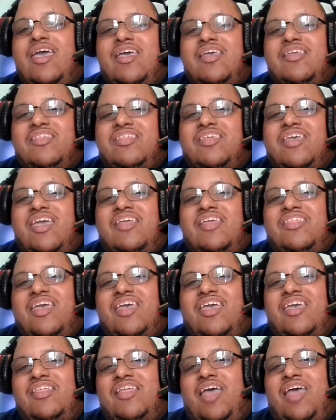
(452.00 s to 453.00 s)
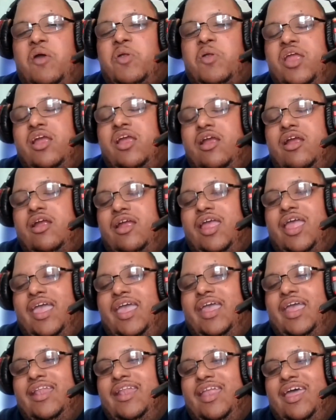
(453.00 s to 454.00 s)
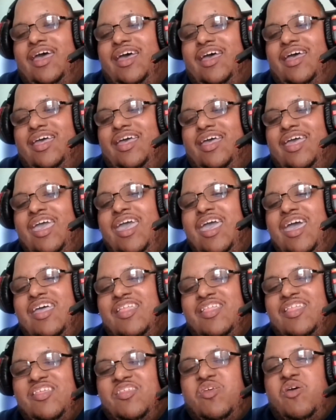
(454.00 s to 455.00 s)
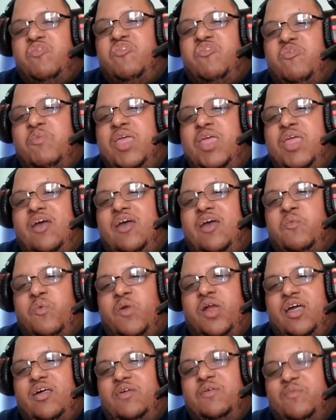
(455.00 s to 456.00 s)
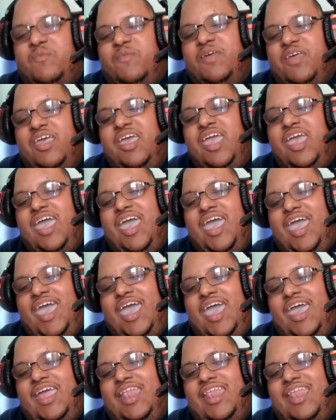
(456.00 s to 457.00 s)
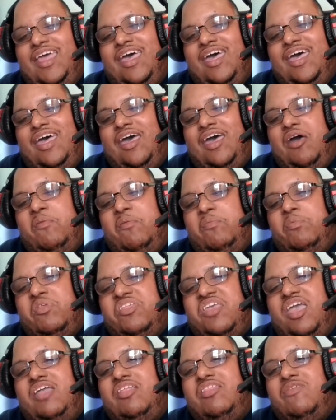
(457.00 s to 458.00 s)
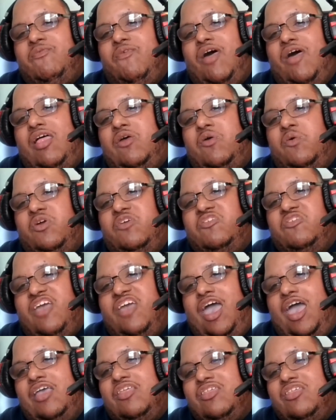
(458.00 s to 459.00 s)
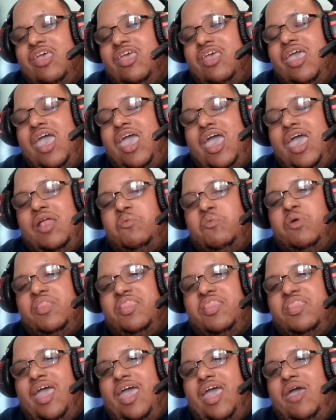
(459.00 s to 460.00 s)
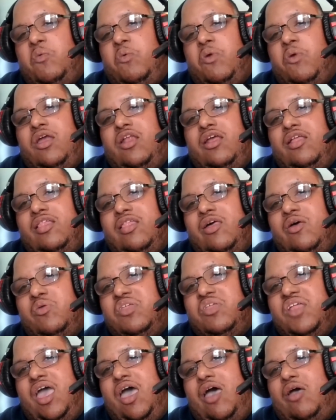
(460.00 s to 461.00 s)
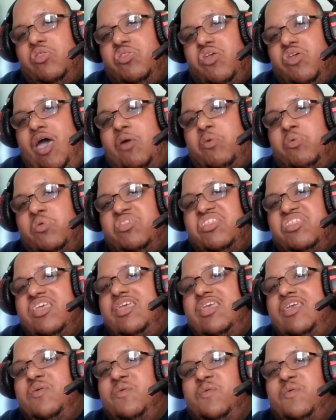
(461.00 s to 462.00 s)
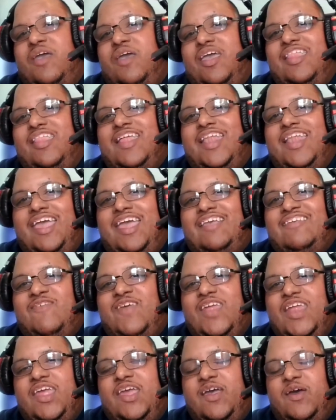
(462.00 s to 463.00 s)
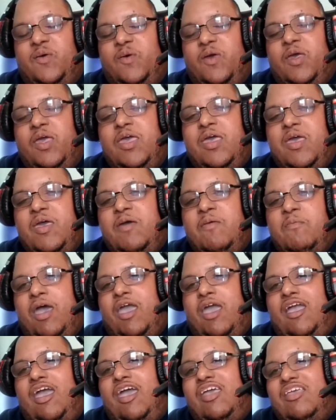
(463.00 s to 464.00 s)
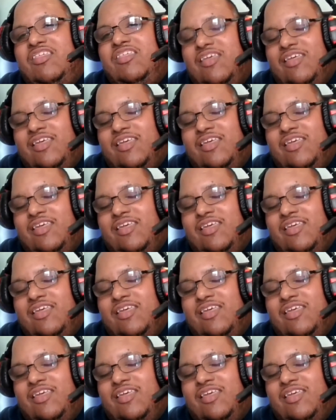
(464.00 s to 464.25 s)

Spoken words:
CSA is out here in social media realm, and help us gain some followers, guys. And with that, we're going to close it out. So I will see you in the next video. Bye, guys.